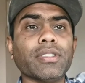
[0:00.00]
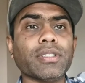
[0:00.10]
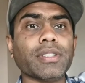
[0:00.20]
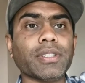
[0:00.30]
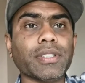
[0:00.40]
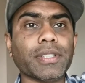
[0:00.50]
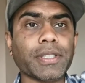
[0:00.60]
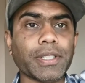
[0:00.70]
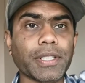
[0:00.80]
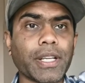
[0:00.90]
the
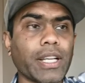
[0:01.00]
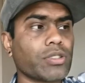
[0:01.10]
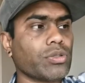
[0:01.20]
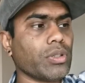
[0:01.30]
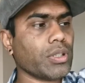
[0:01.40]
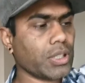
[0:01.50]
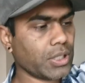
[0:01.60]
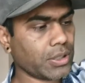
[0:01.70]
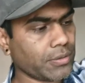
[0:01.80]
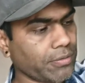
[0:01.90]
uh, actual
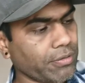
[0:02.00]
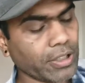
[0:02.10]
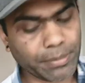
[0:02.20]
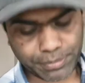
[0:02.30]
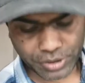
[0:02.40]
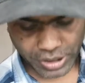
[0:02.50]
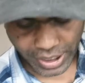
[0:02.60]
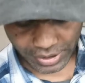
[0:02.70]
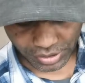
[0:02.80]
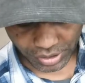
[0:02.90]
uh, flip
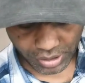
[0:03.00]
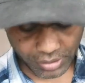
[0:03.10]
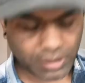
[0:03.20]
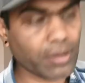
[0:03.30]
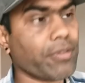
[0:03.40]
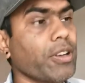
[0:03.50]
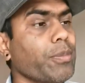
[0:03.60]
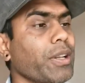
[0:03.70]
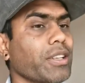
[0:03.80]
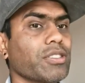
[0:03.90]
size here the
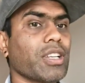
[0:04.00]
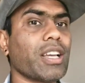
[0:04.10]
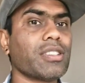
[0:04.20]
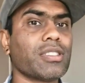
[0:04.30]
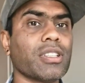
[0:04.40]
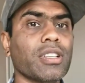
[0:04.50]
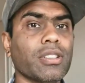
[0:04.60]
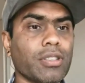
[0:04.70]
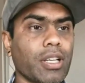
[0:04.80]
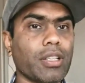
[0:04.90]
flip leg size
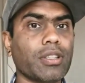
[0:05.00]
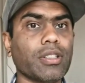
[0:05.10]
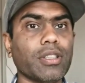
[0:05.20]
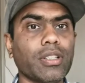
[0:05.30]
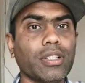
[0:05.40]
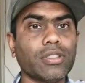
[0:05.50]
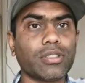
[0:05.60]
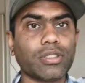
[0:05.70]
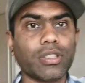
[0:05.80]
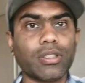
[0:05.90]
that uh,
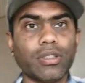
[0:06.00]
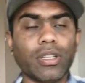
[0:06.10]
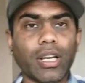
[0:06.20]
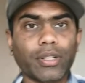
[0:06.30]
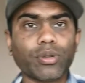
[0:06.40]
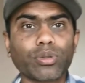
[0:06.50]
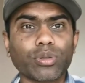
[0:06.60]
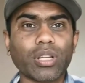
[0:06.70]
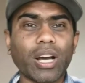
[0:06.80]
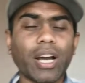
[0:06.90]
it's I
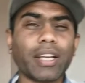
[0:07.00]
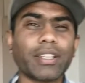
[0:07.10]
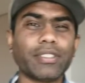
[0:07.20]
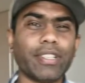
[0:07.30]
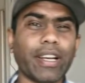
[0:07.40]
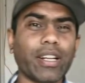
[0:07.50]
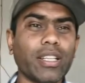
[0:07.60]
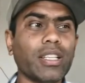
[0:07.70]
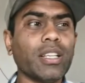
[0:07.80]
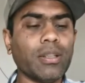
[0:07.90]
don't know the height
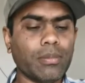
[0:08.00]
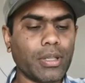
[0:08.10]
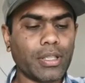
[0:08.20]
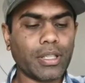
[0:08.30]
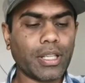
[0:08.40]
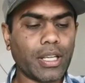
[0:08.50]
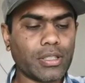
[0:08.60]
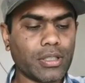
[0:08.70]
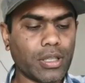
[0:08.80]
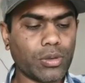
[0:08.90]
exactly but it
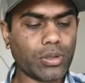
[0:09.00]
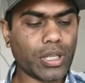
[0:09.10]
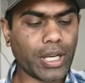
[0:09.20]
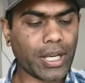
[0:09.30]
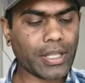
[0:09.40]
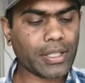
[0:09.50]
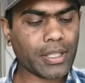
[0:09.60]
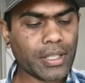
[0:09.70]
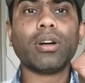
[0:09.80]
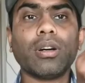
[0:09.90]
has a good
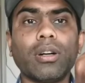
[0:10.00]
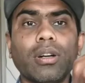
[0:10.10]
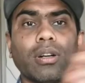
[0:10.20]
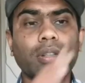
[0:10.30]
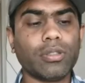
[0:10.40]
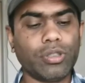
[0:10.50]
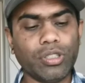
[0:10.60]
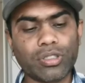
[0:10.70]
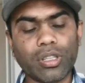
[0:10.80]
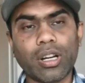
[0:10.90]
height uh,
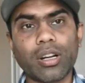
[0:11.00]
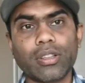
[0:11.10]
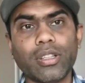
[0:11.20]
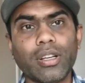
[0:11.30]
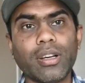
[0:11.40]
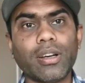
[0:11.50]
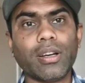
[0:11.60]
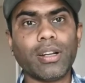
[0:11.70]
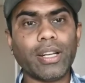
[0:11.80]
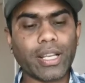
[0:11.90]
these are the
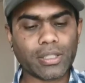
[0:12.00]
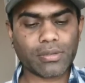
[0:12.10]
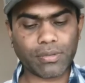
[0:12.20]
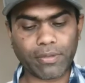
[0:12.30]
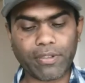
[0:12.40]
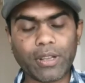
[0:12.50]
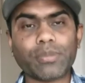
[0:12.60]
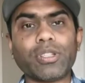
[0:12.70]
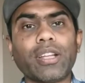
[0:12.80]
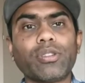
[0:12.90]
uh, legs for
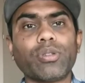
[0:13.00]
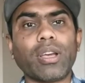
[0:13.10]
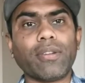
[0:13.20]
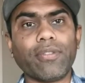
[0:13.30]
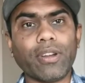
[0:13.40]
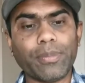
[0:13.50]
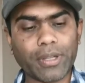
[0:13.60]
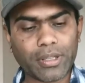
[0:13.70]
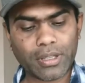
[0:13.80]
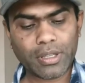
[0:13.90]
flips that you can
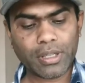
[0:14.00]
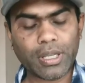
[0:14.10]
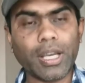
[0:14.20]
flip it